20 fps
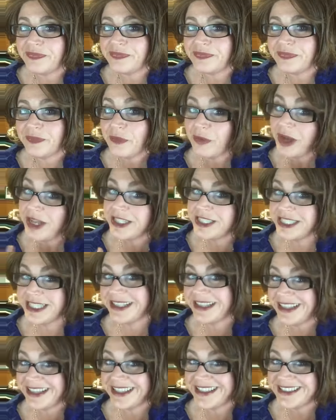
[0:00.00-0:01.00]

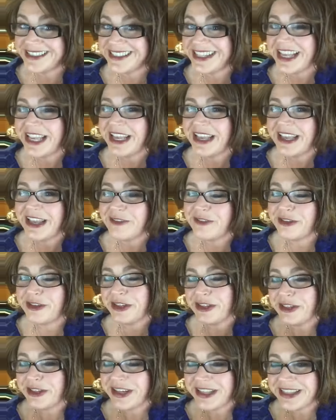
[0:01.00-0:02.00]
watching this, if you
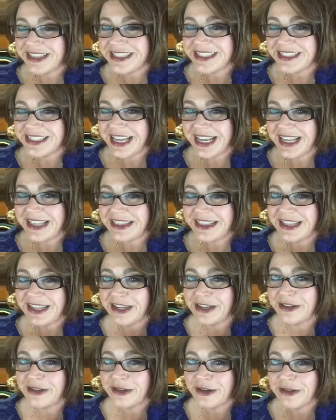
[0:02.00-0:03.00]
can look at the site, then
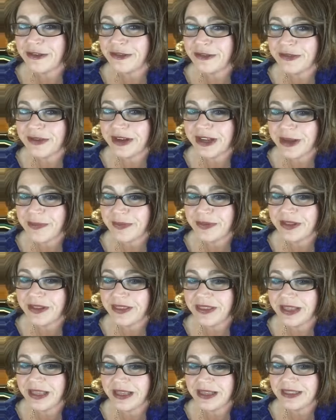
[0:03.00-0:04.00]
it'll go through a couple of
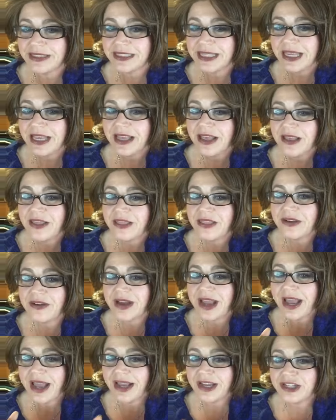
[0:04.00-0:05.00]
things. There are
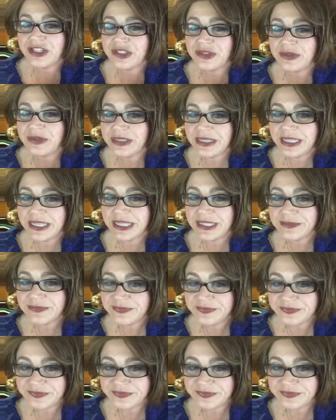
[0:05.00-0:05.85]
actually